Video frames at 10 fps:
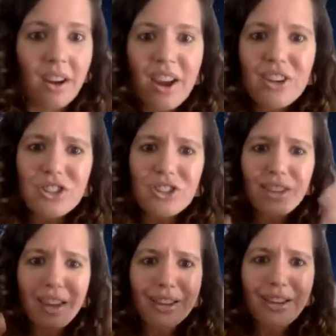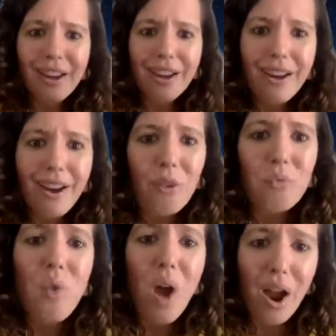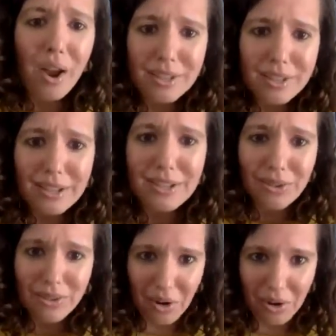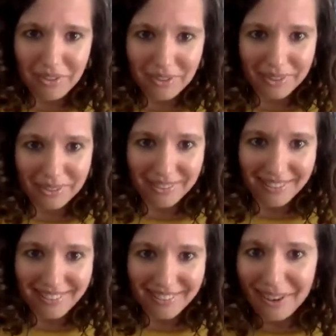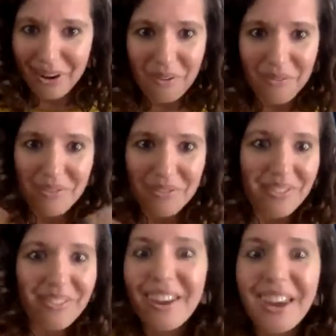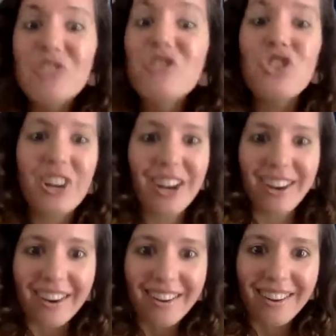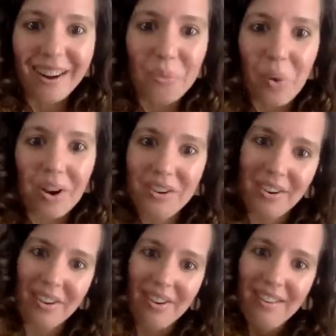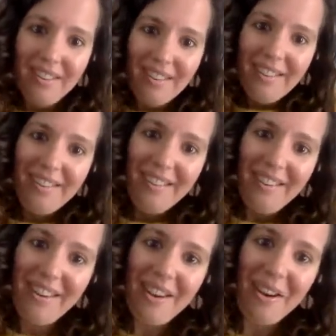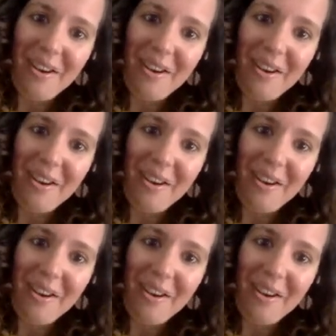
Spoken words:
Just like a, a sensory overload of intrigue and wonder, and